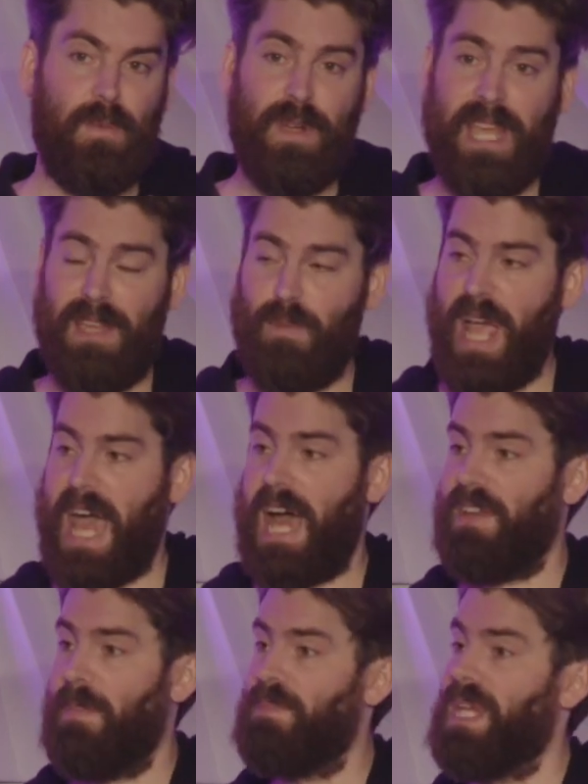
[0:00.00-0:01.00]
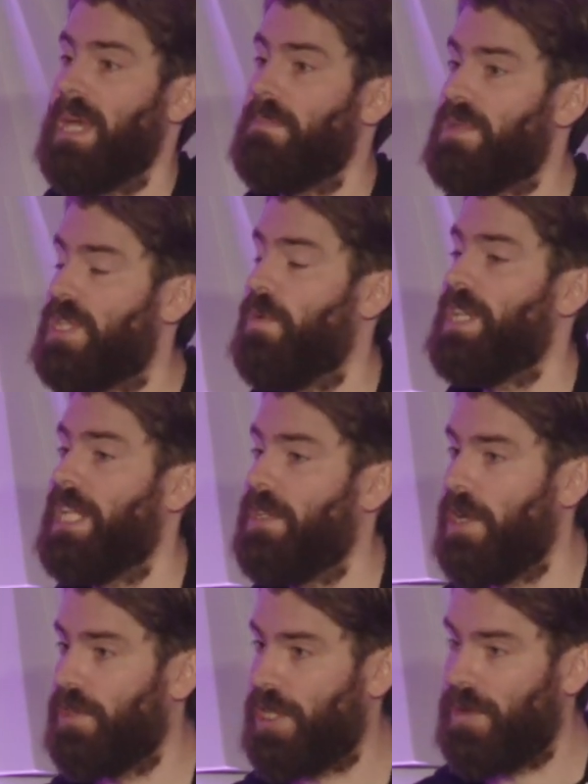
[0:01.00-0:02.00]
we have NPM, so we
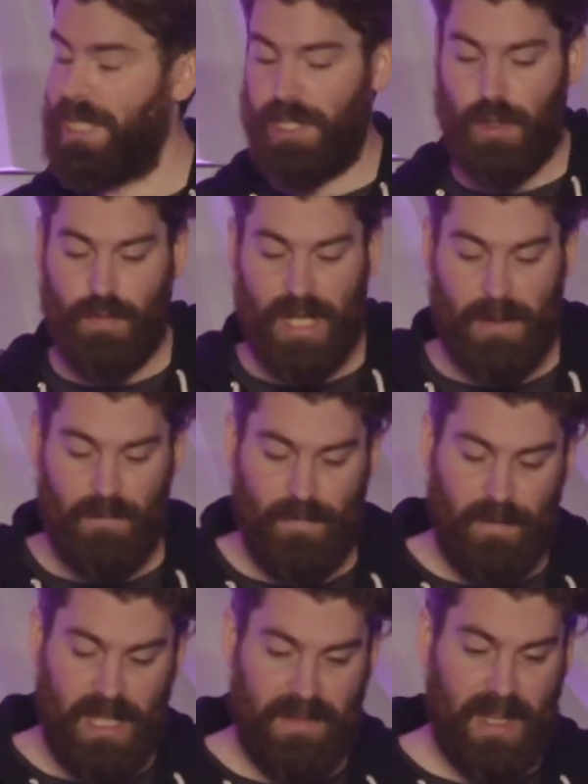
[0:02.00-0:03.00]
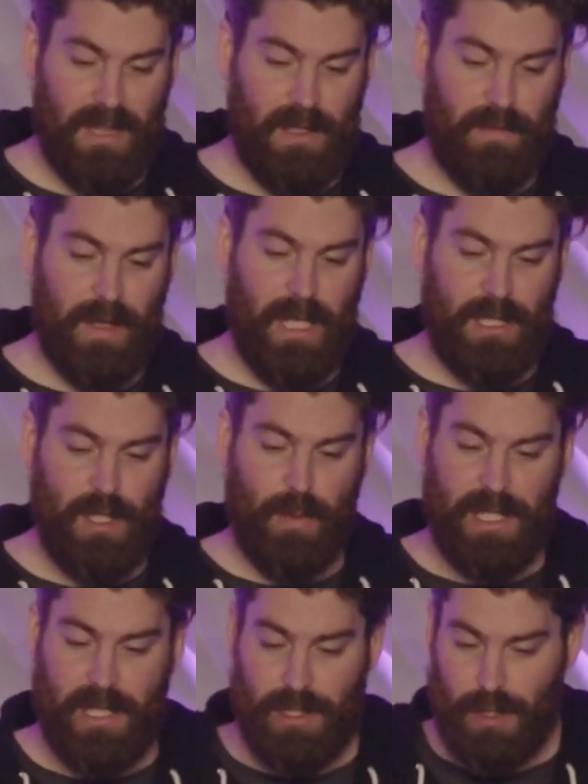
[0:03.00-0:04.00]
don't need to reinvent the wheel, so
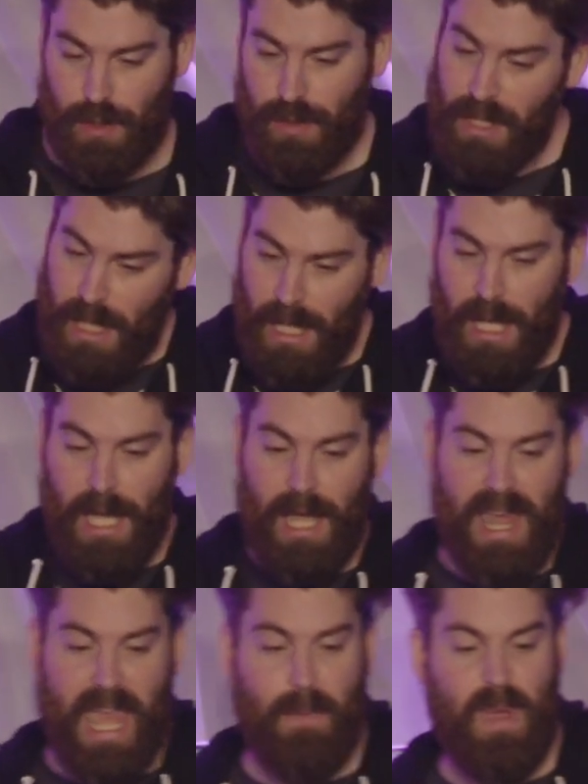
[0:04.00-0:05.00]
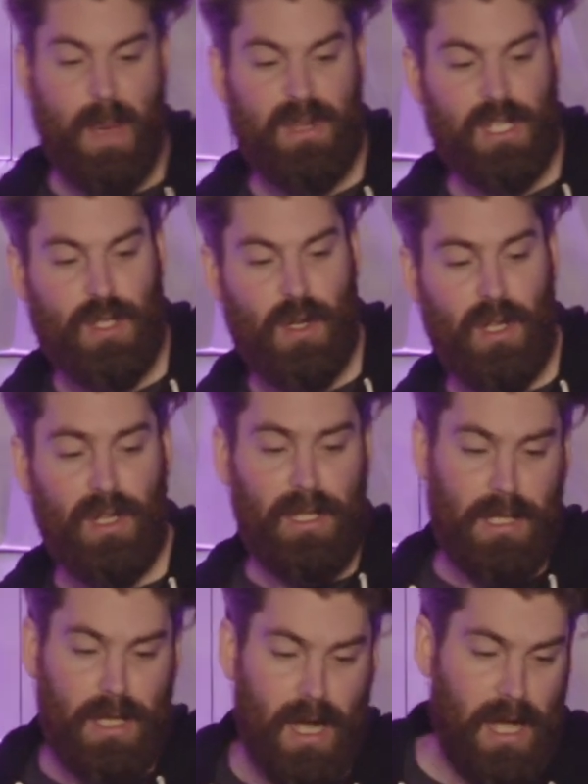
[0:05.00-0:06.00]
we can just do NPM
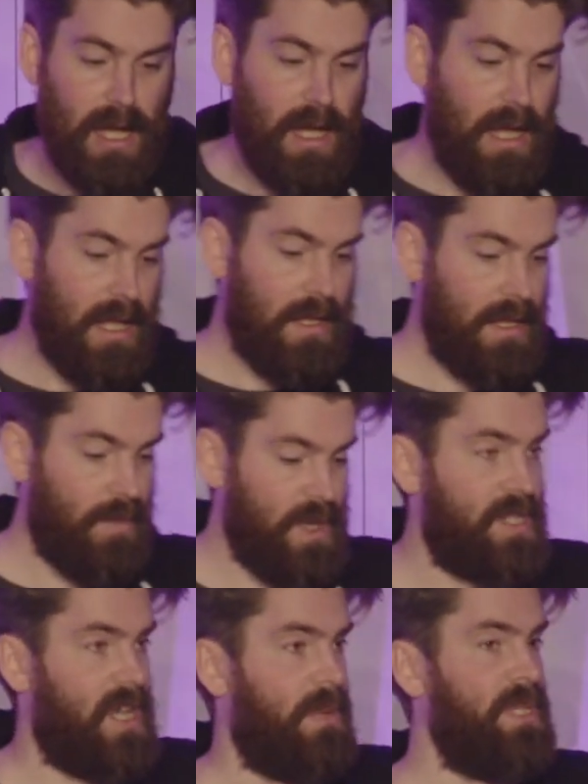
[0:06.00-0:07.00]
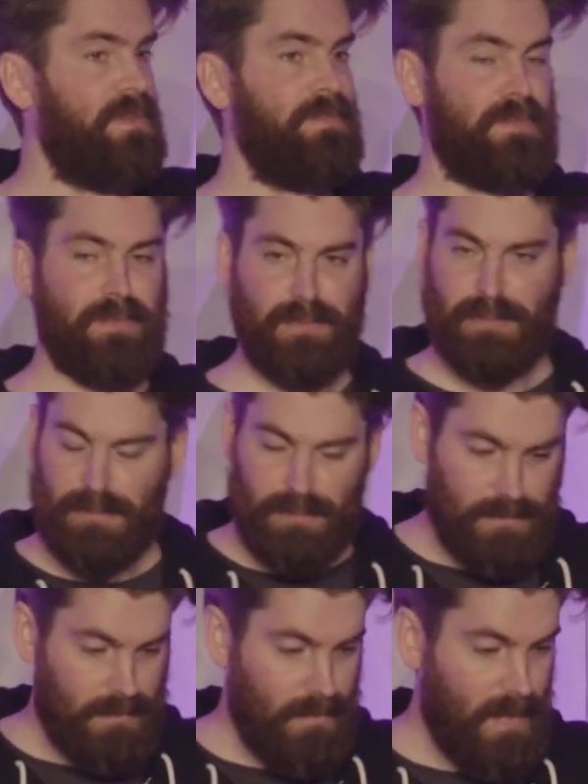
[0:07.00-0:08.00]
install Reed-Solomon,
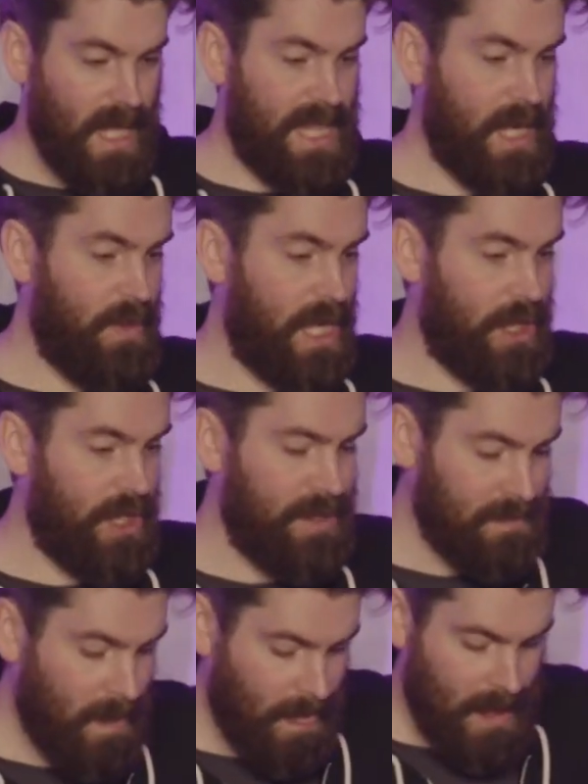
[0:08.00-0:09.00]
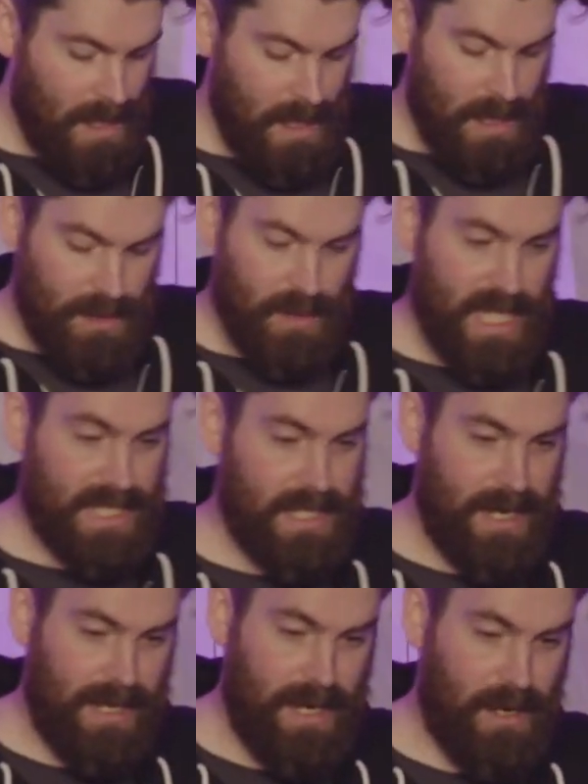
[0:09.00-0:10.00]
and then we're good. So that's
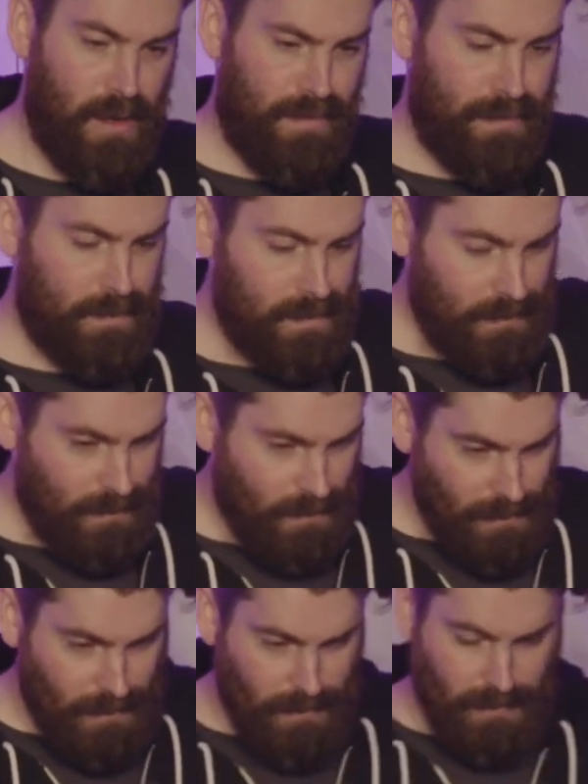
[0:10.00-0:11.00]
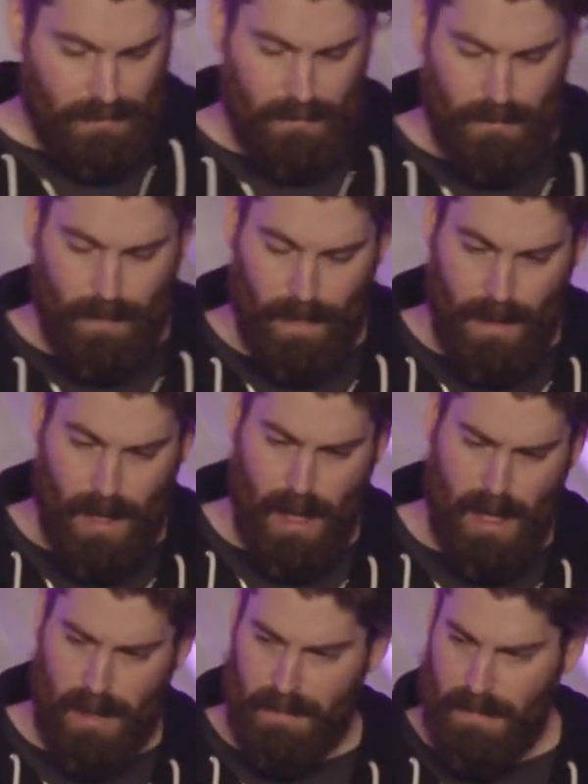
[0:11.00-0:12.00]
taken care of.
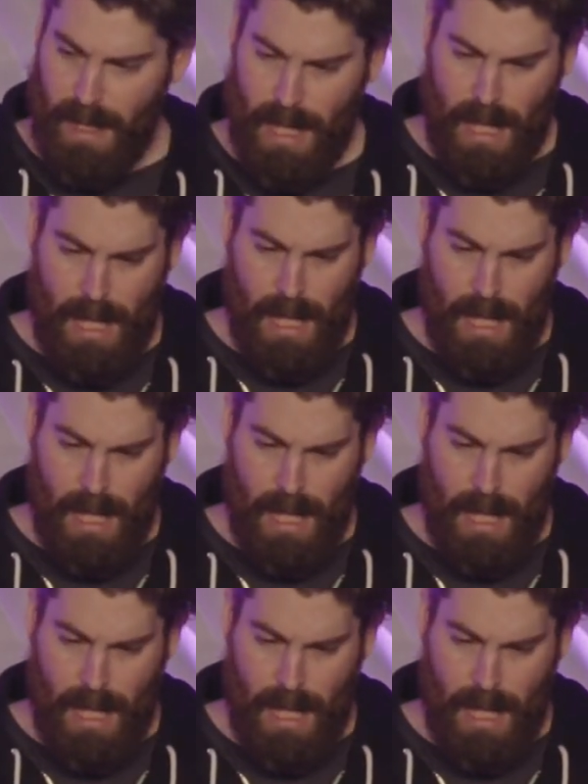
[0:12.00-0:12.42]
And